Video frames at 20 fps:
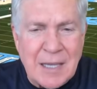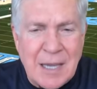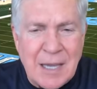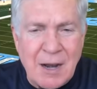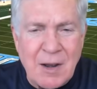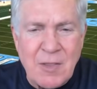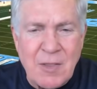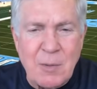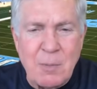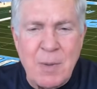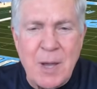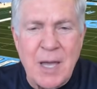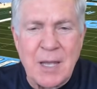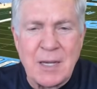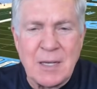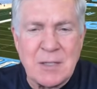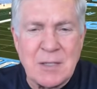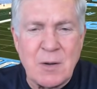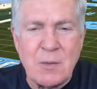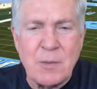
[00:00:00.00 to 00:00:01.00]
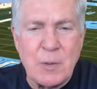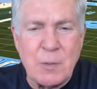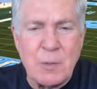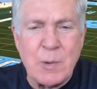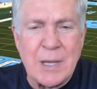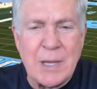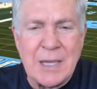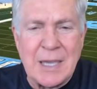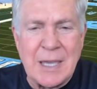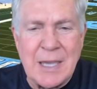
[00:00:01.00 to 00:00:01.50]
care of their bodies over the
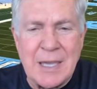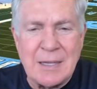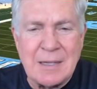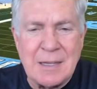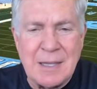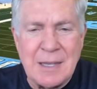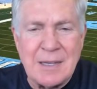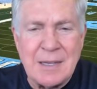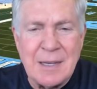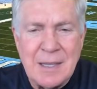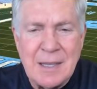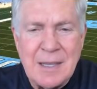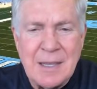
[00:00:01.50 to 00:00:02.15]
weekend, and